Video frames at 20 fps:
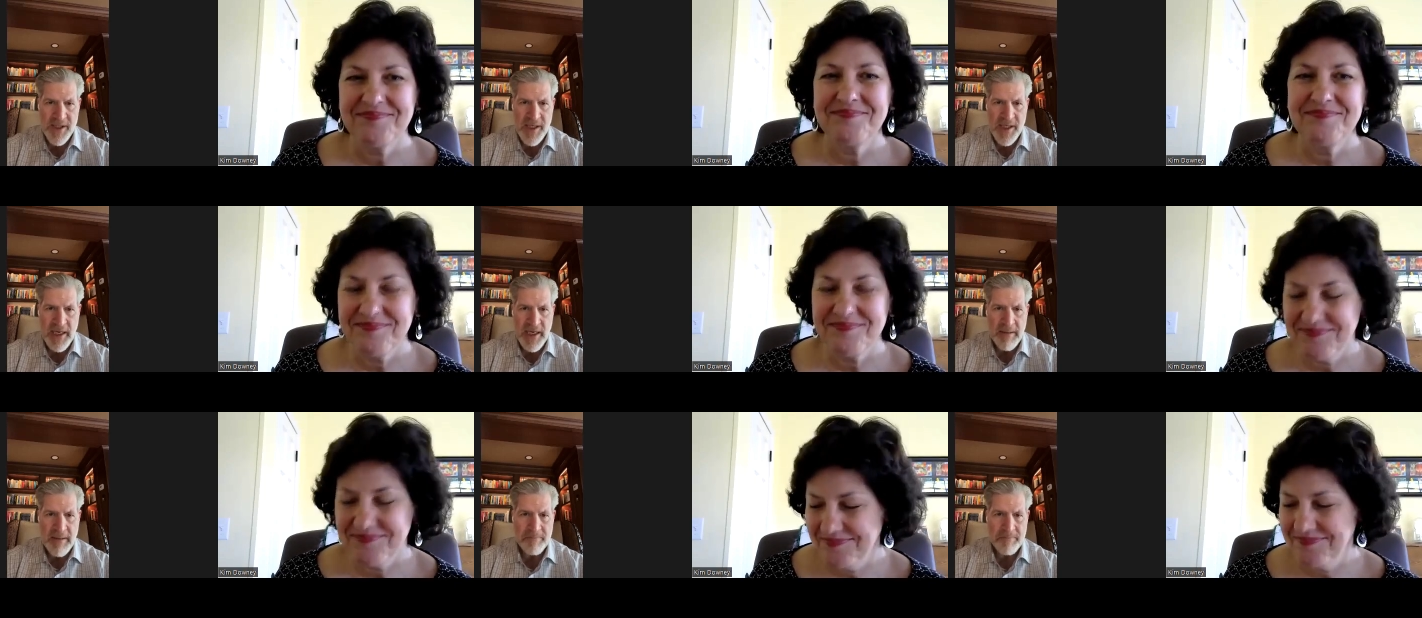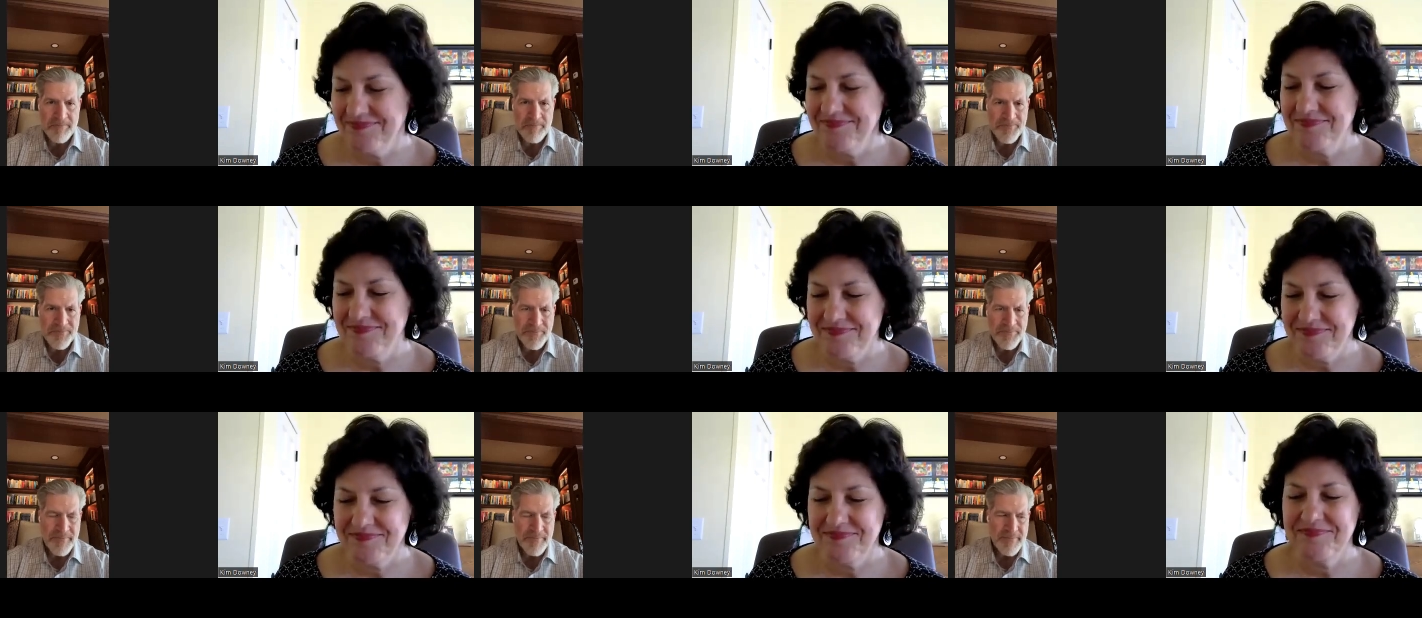Speaker 1: same.
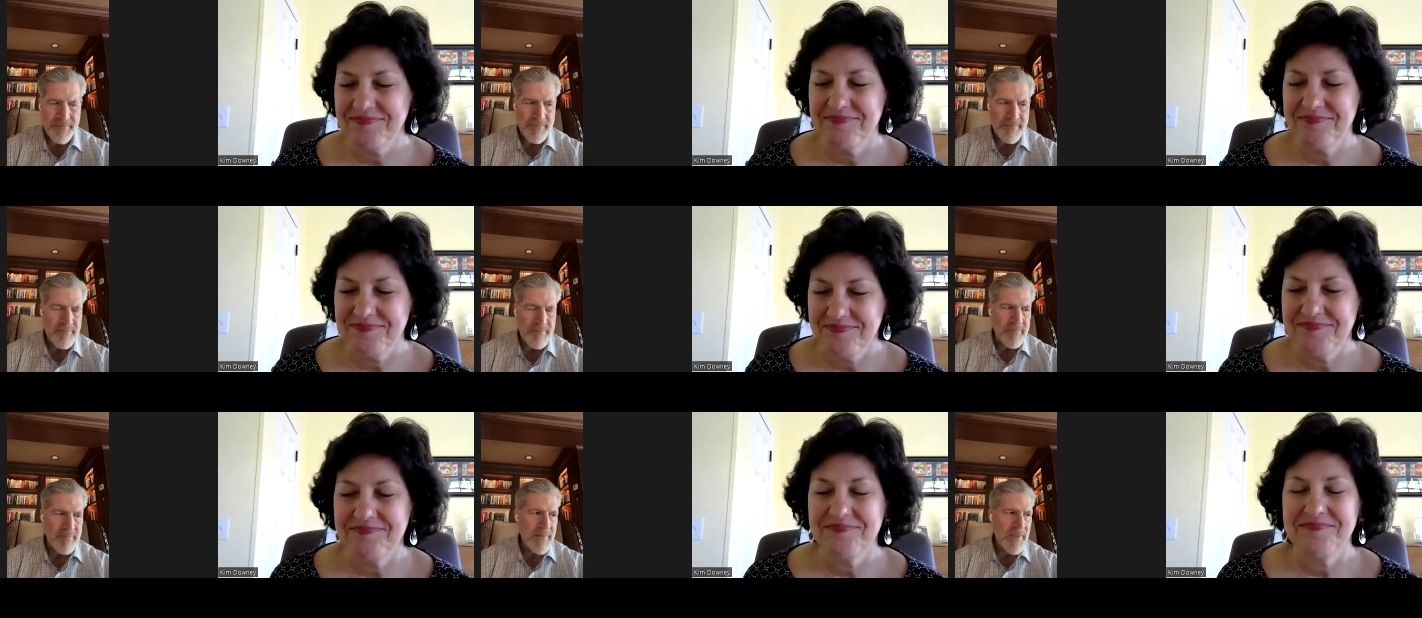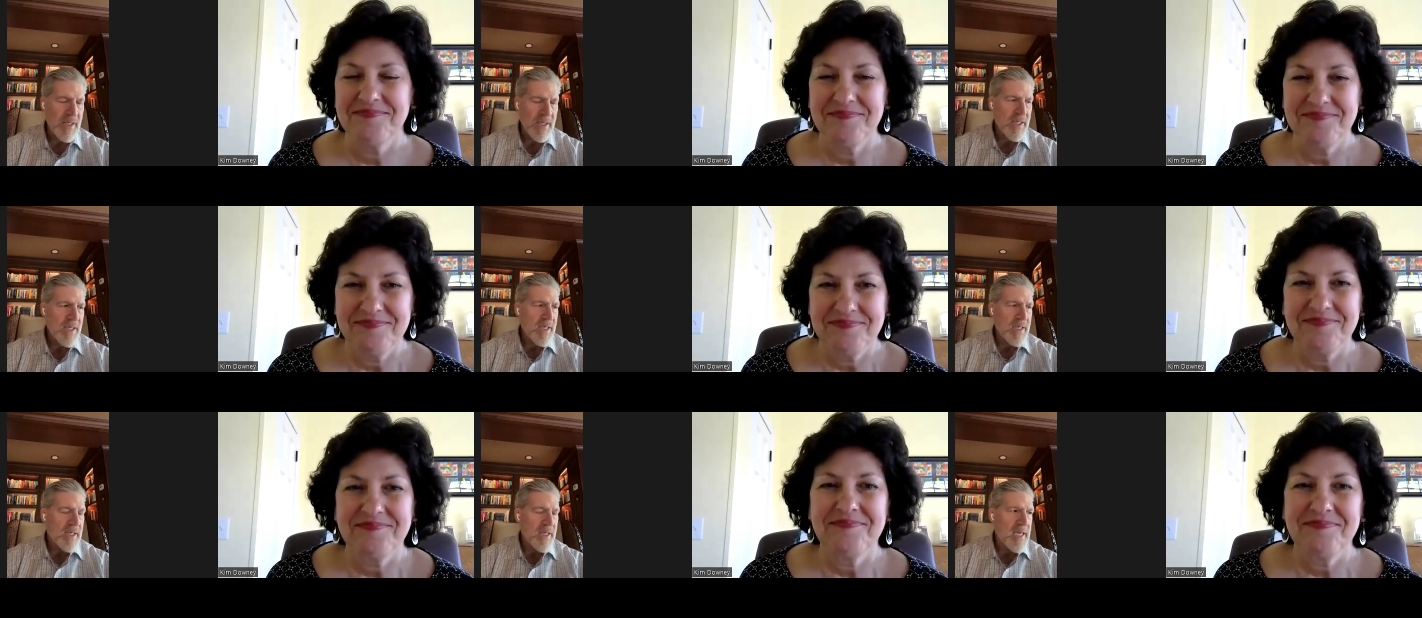
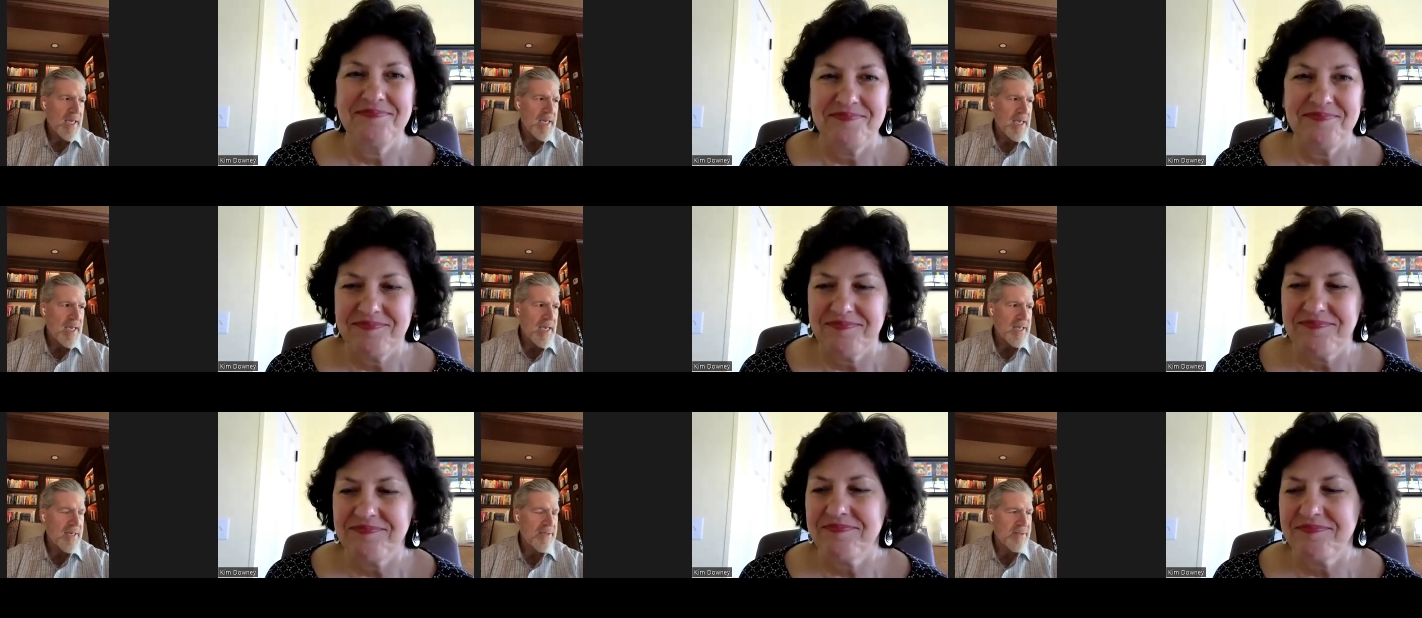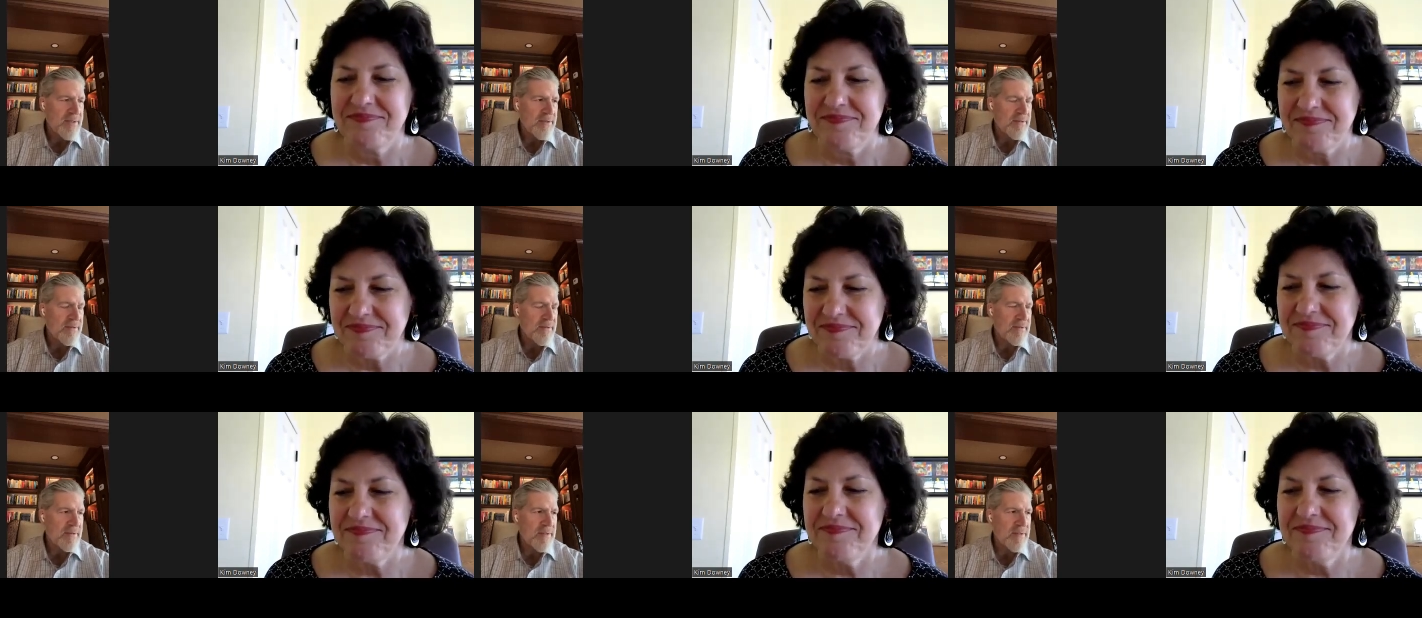And
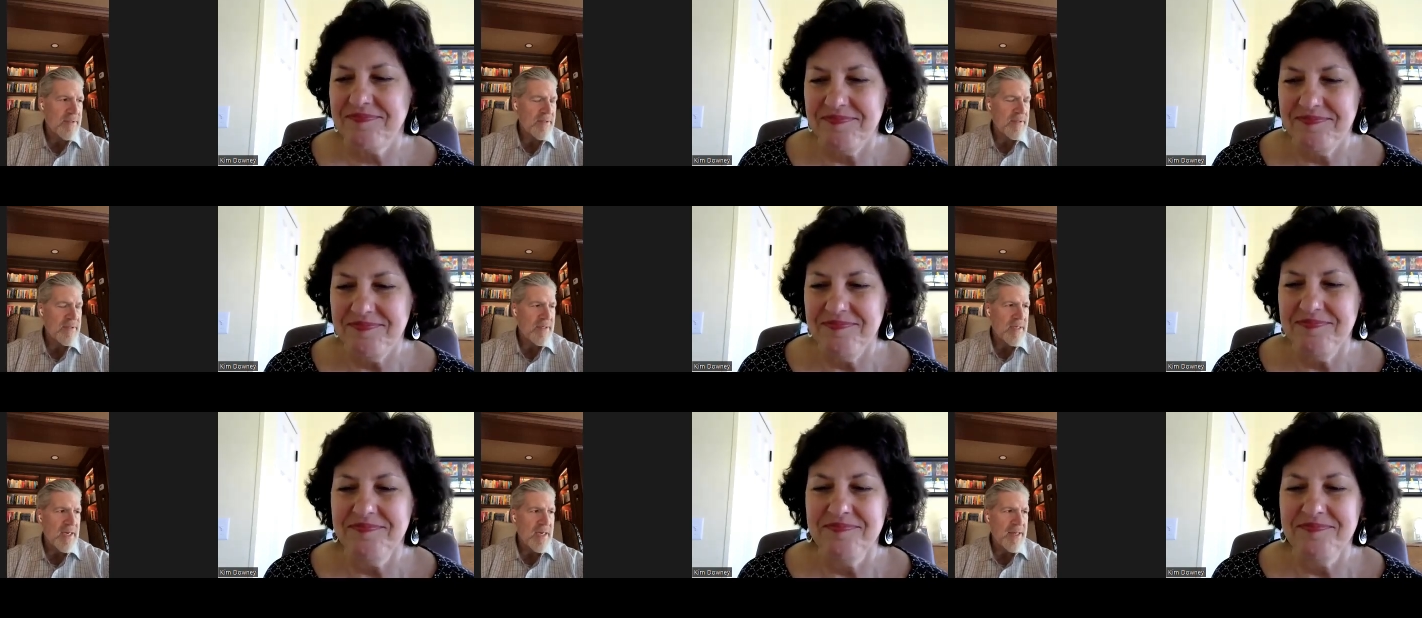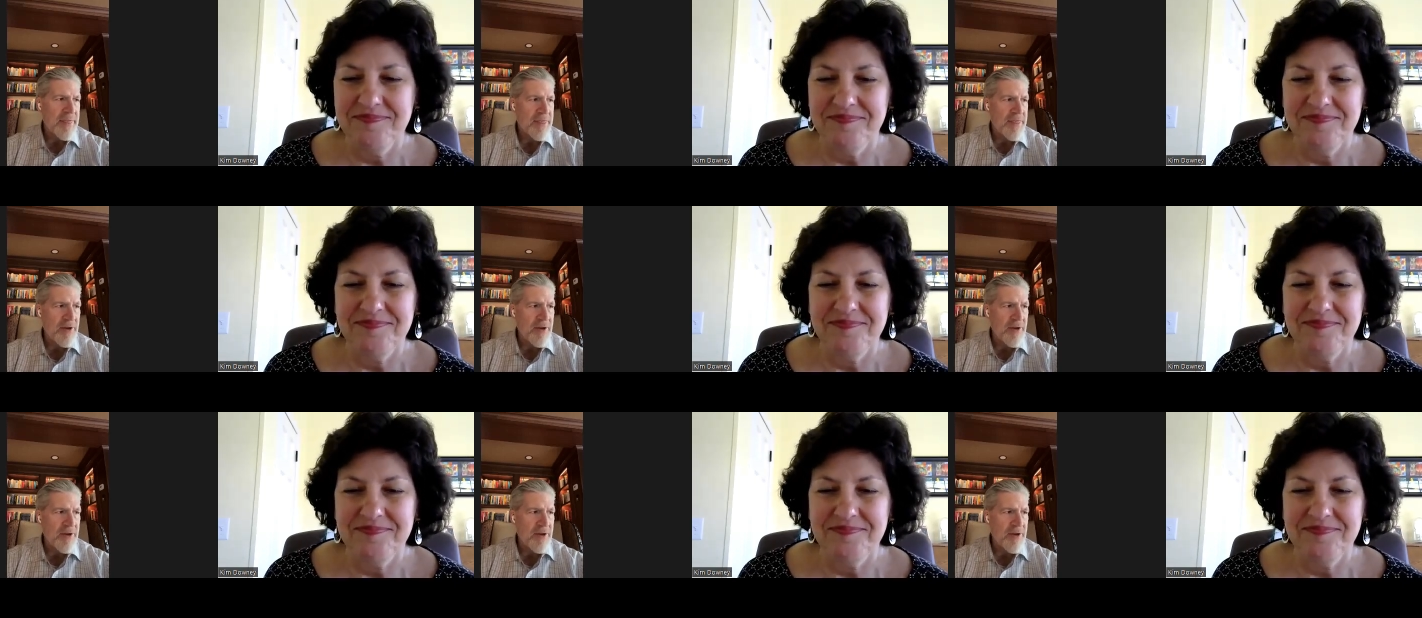I